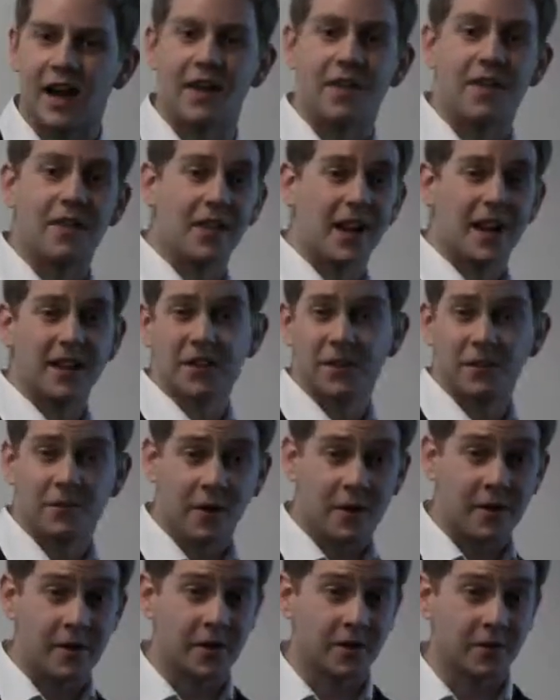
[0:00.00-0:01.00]
and that's a
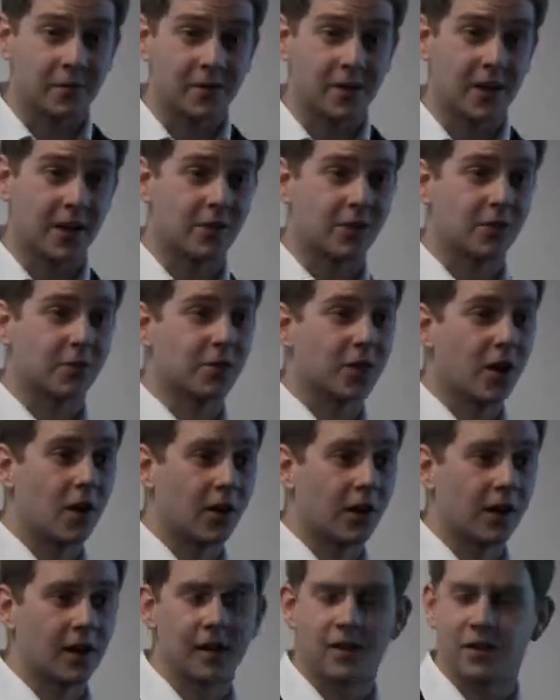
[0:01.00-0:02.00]
very substantial target.